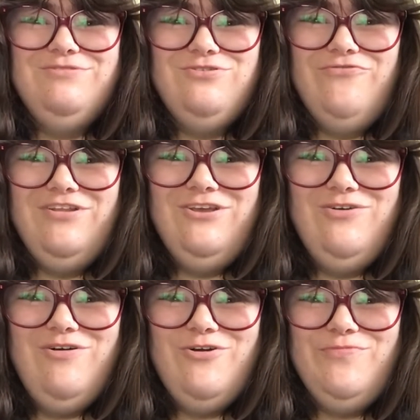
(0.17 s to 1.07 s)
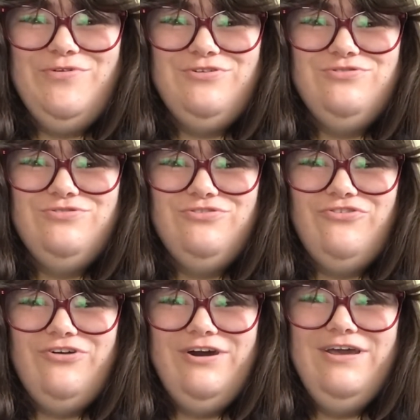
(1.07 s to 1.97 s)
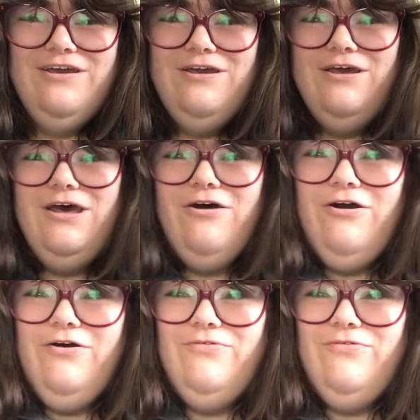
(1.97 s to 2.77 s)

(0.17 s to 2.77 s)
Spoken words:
to a video. I hope you're doing all right. Oh,